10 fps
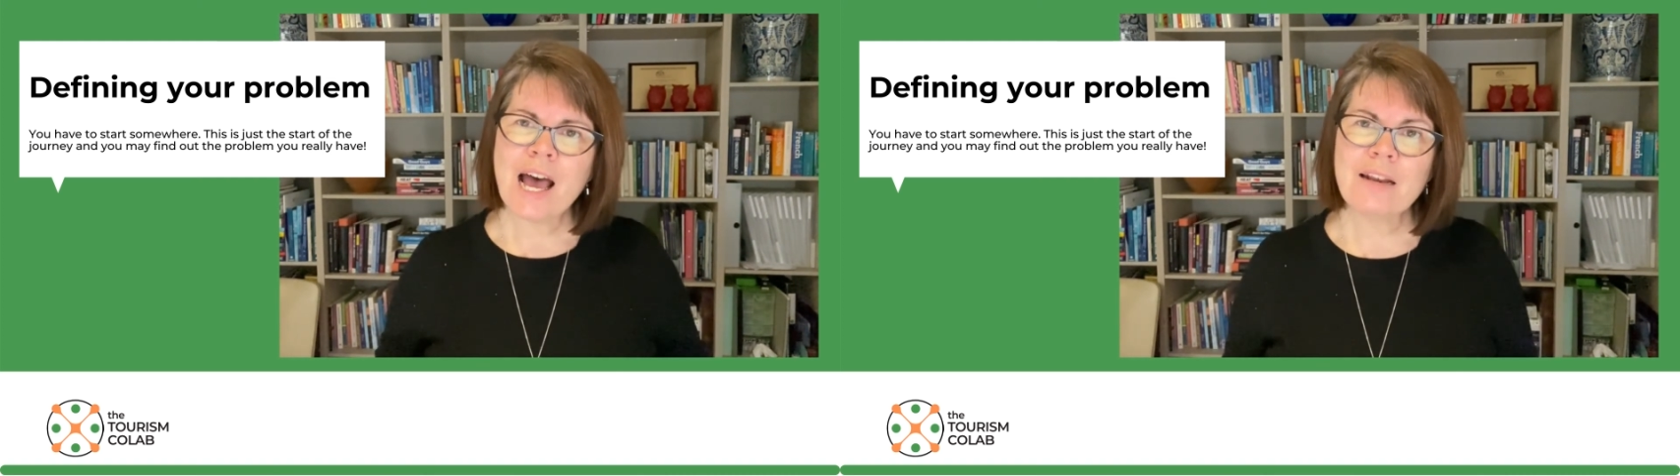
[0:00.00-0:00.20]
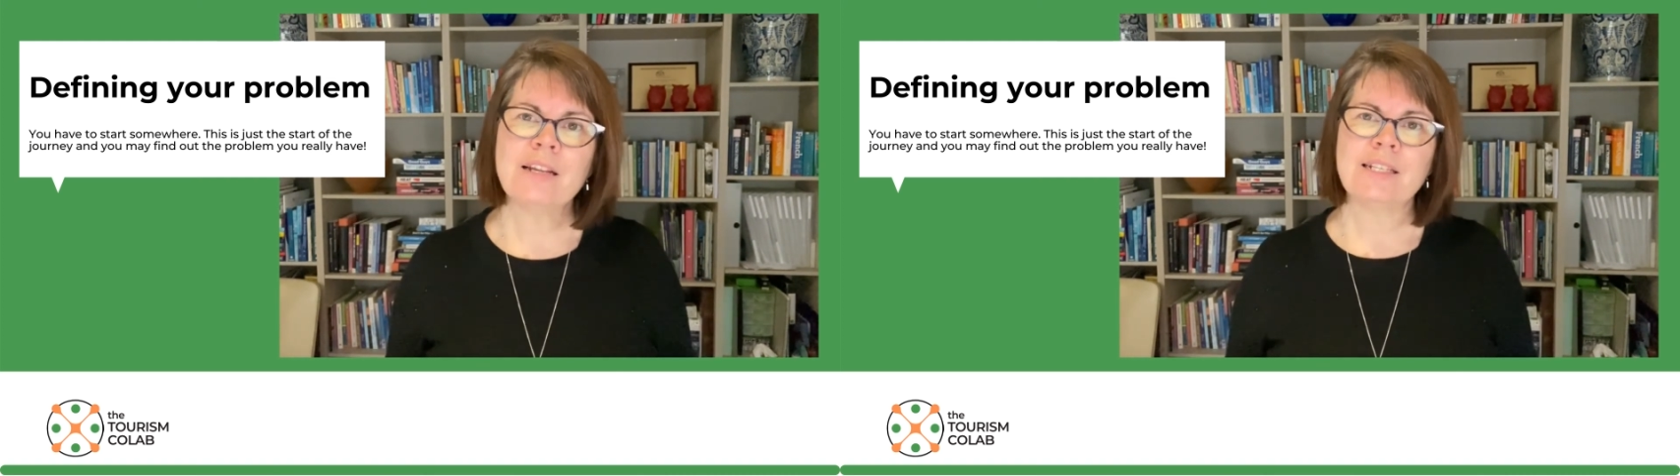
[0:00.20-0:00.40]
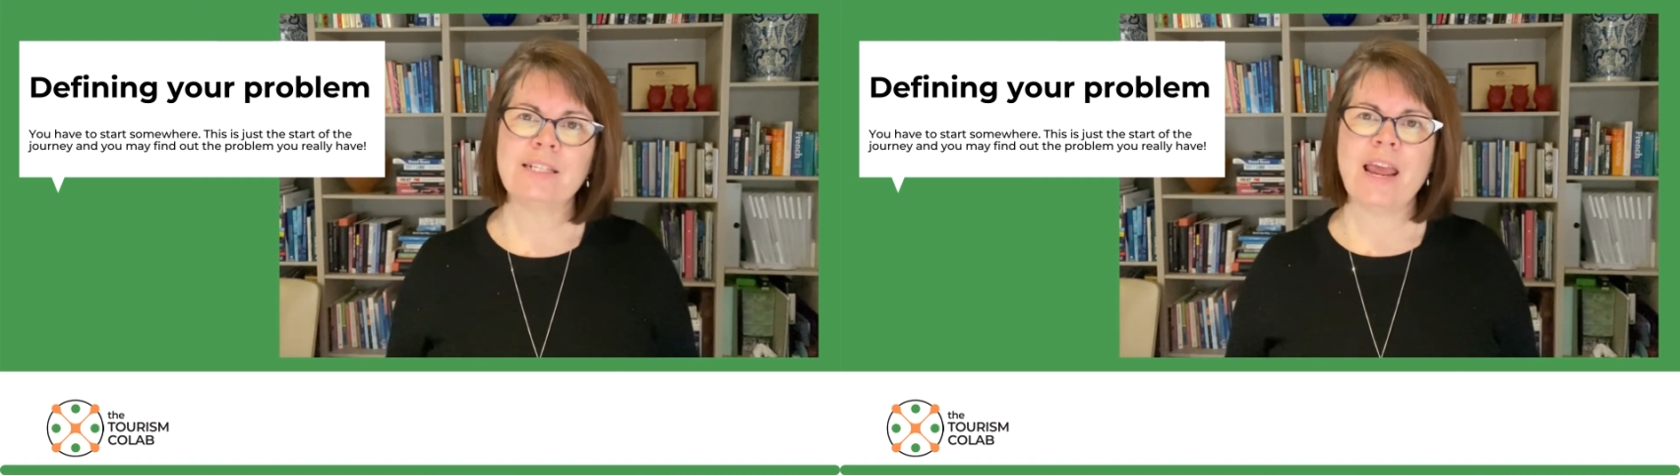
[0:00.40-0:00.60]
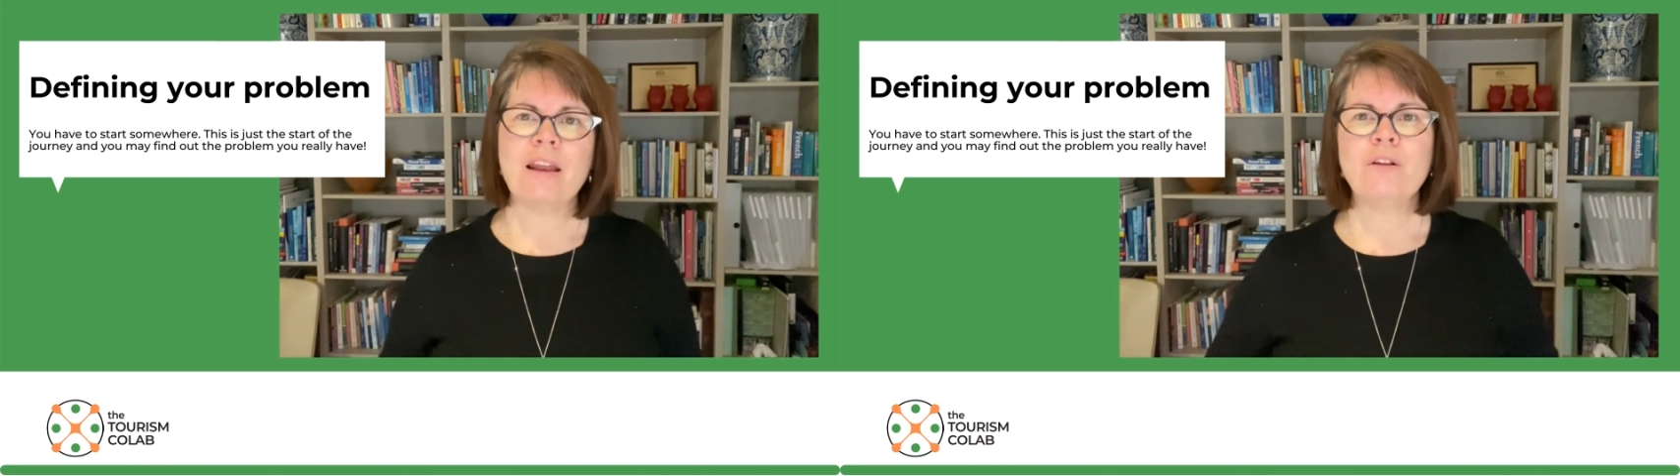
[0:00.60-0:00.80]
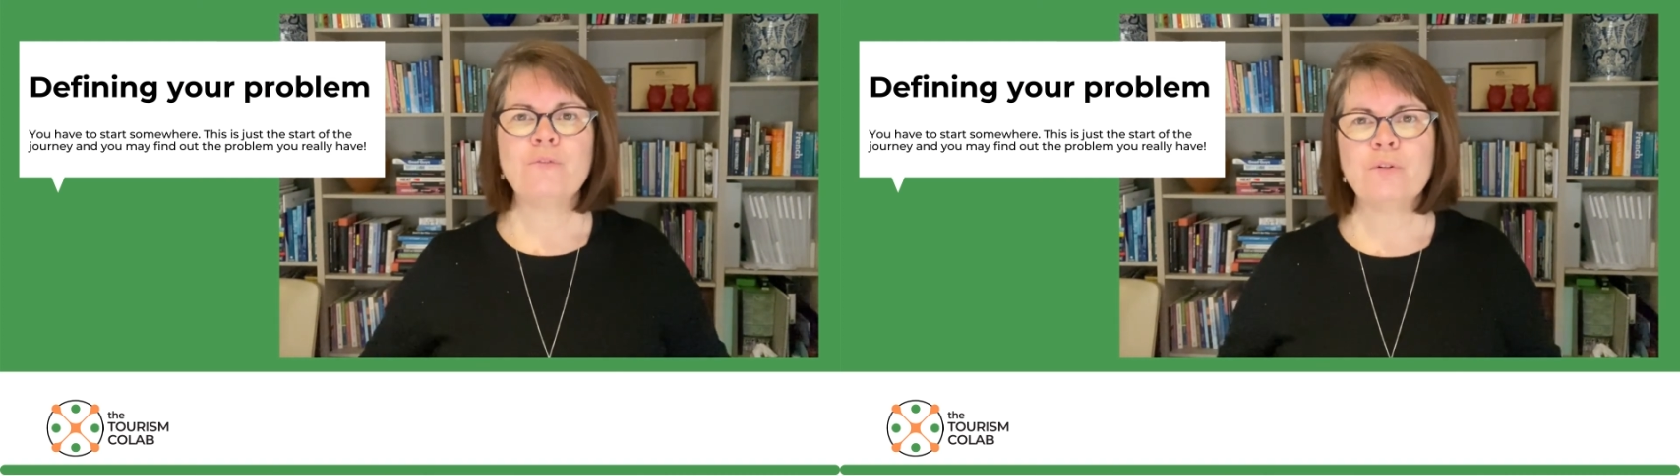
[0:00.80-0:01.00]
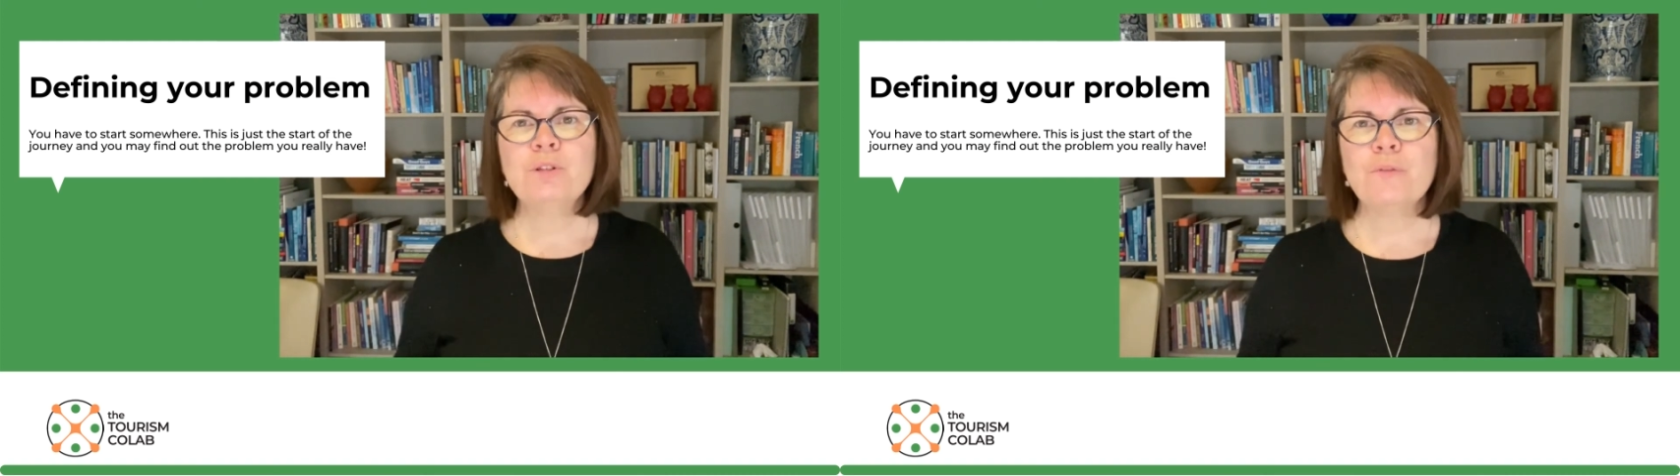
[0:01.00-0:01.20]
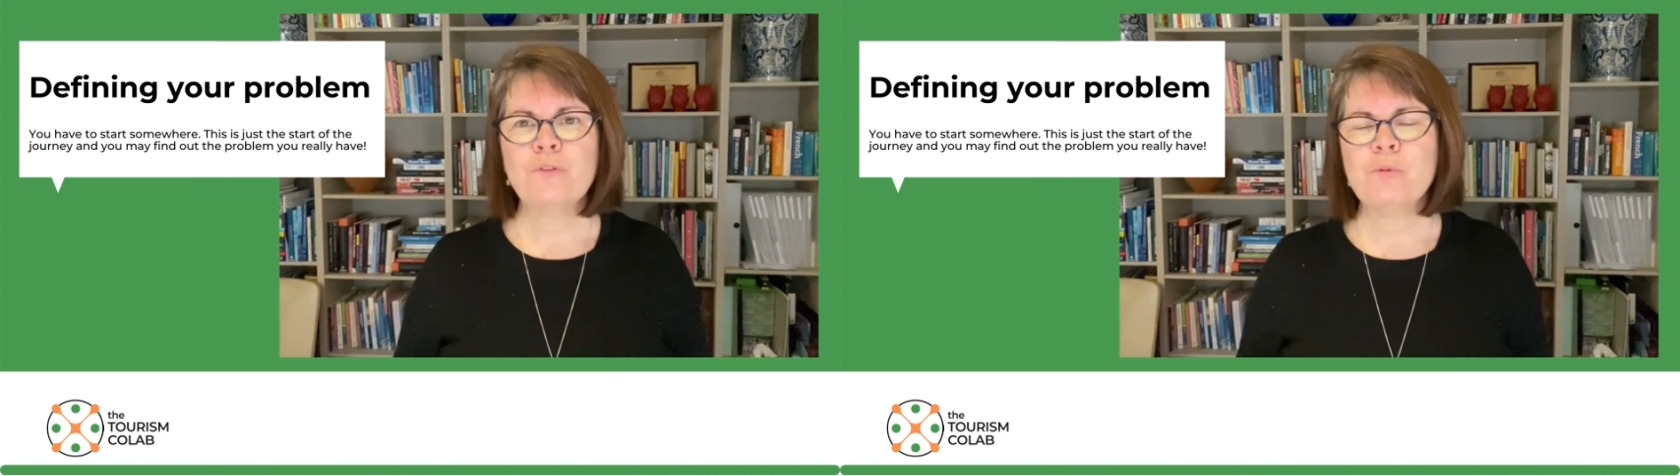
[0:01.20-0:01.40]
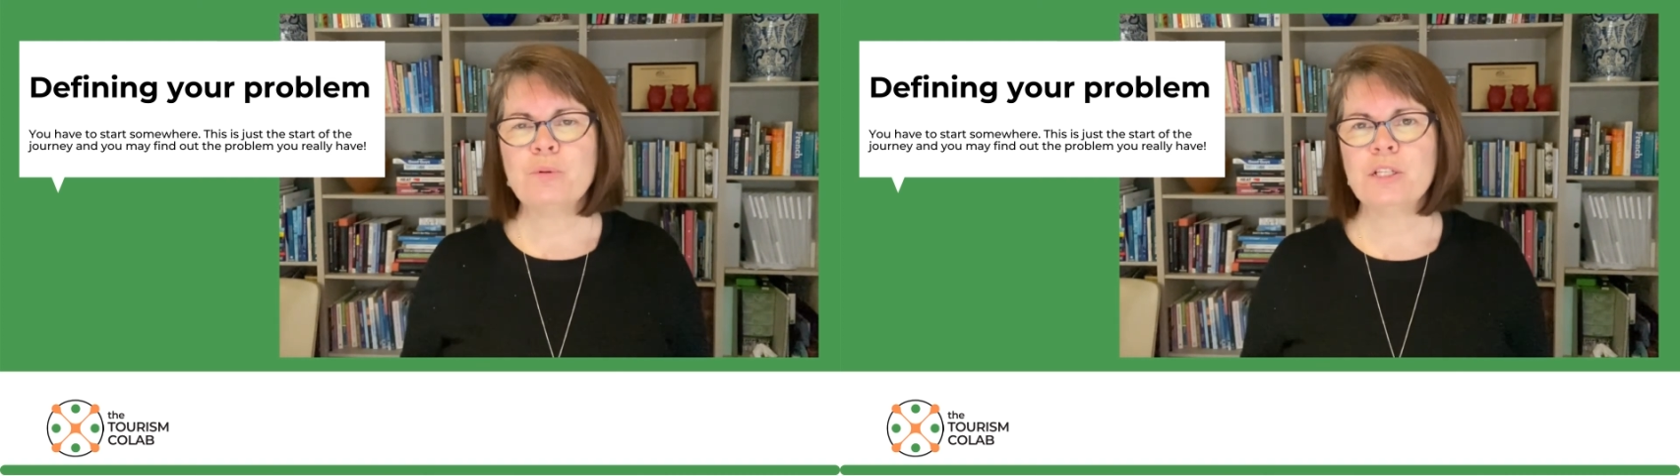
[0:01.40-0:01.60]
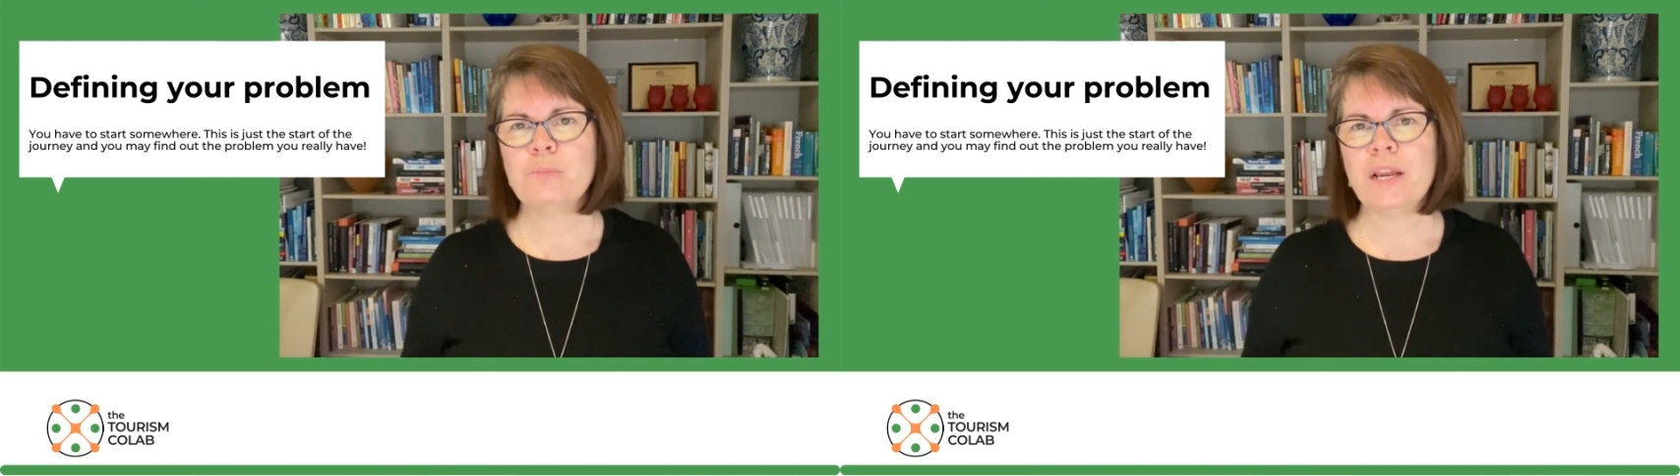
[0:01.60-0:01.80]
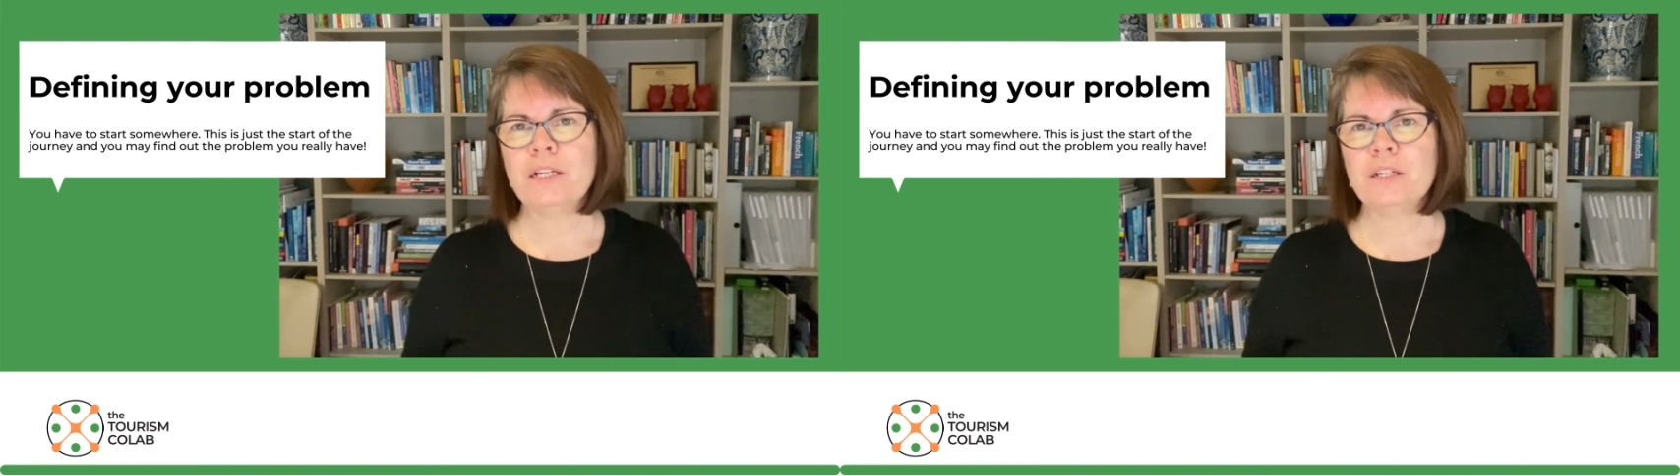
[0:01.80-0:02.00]
understand it from different
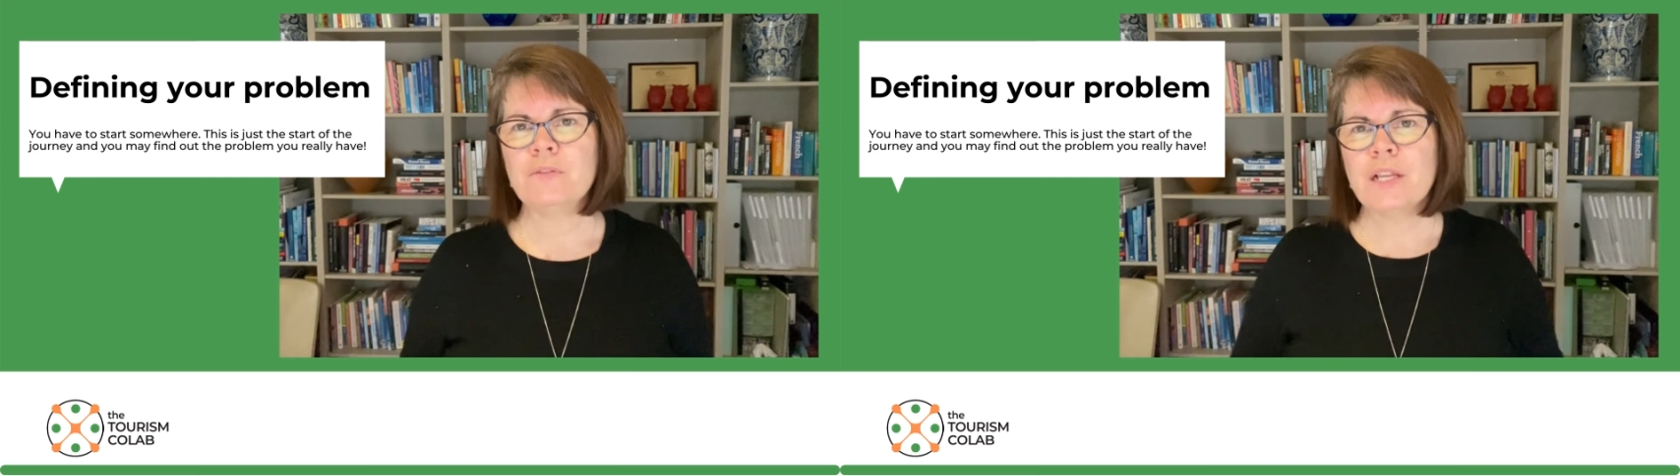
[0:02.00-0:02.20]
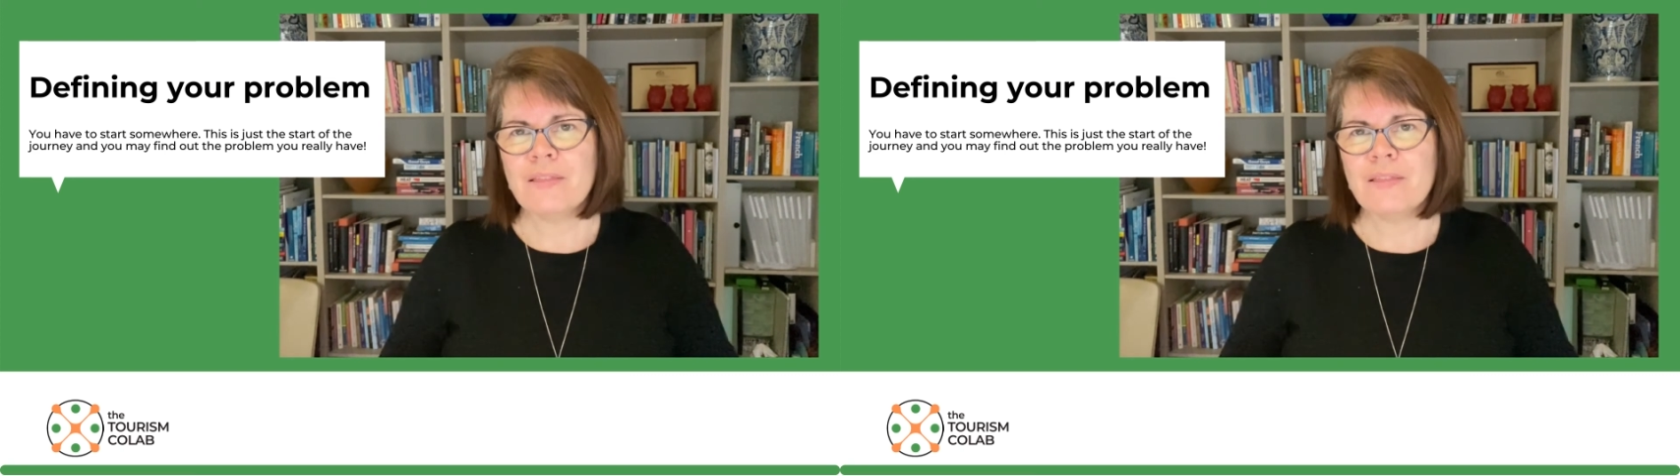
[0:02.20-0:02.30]
perspectives.